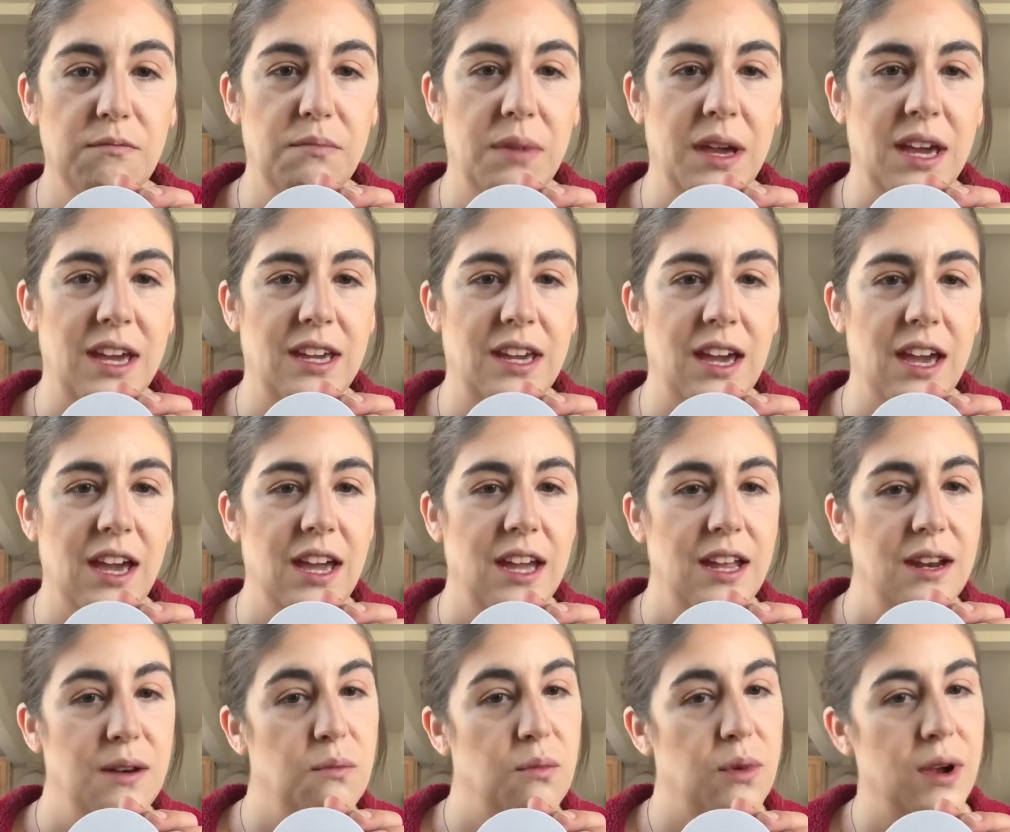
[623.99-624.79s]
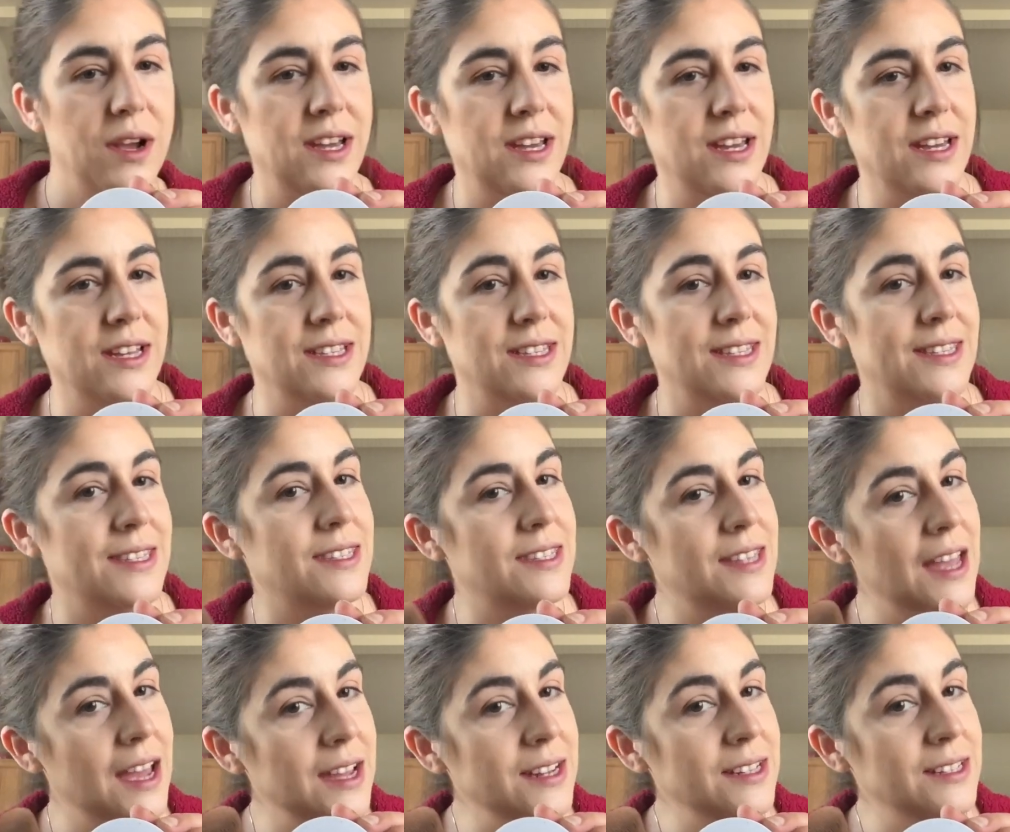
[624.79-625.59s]
Bake and Brighten
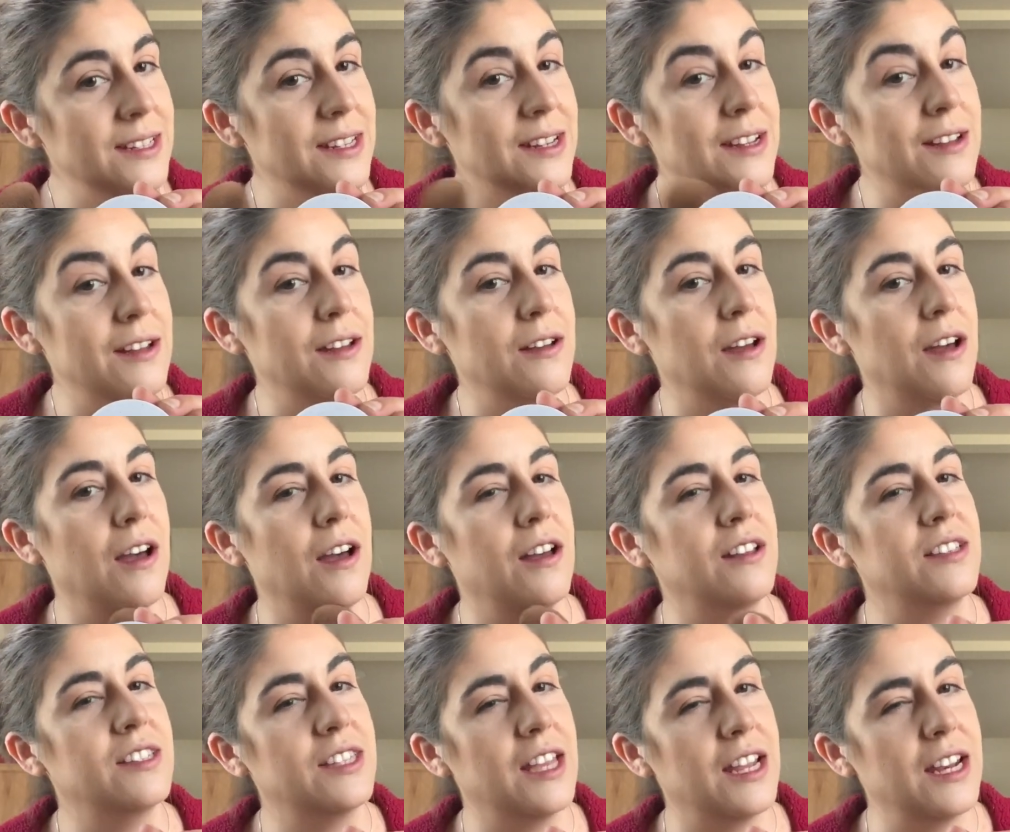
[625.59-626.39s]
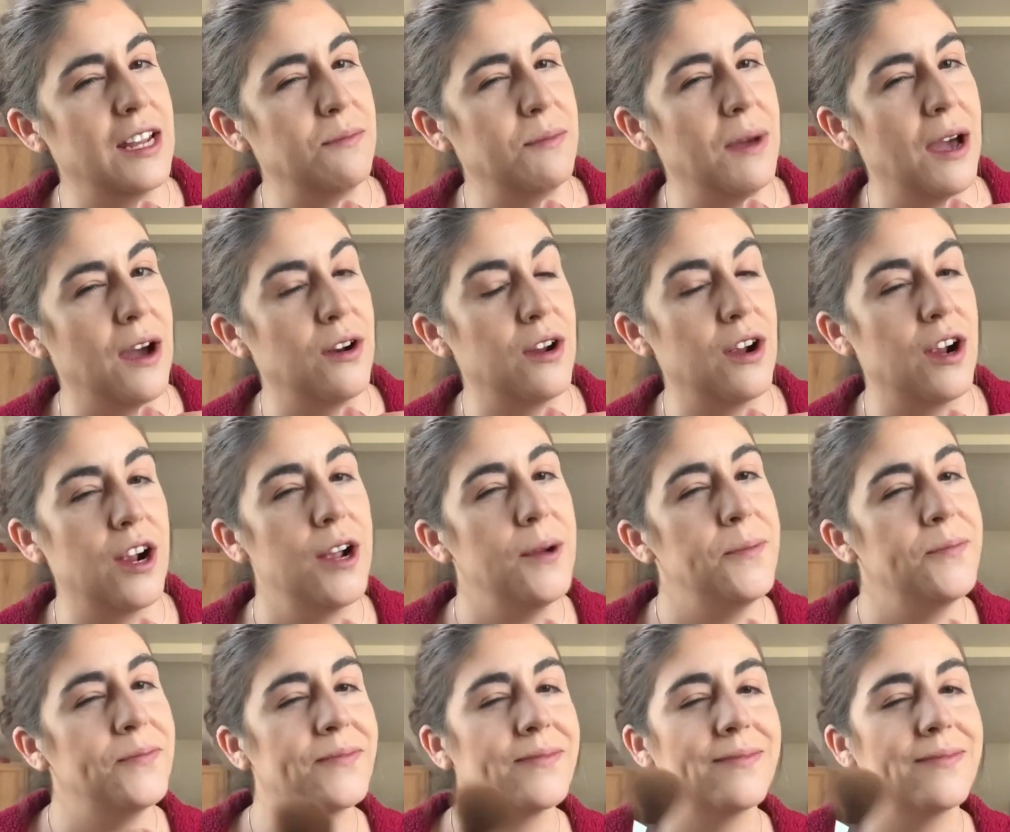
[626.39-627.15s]
setting powder.